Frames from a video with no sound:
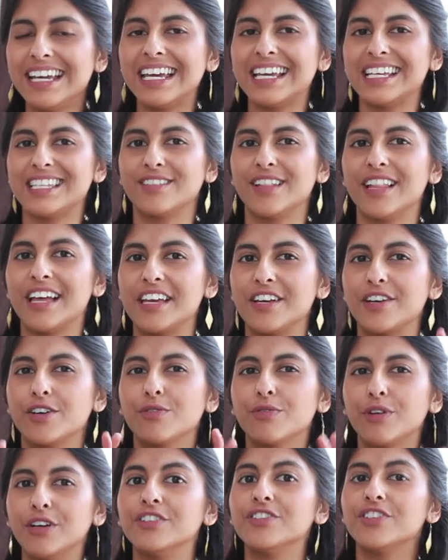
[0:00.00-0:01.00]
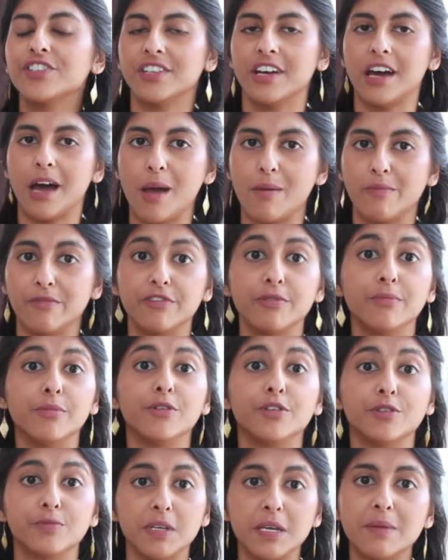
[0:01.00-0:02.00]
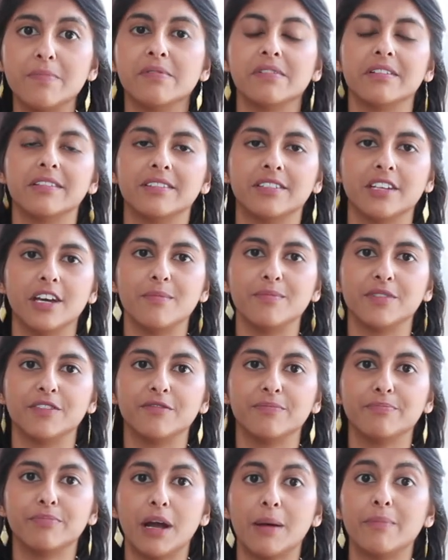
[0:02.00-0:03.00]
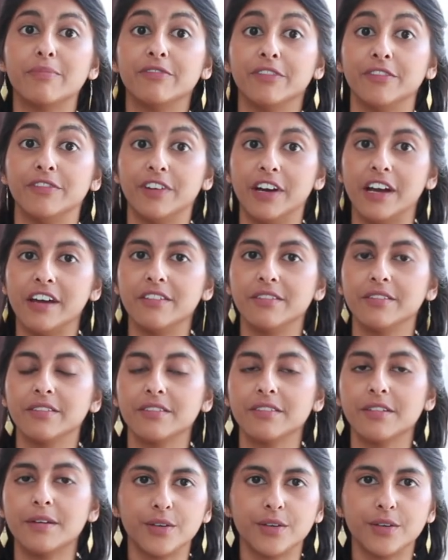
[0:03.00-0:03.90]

is like crunch time for most people in terms of prep for finals.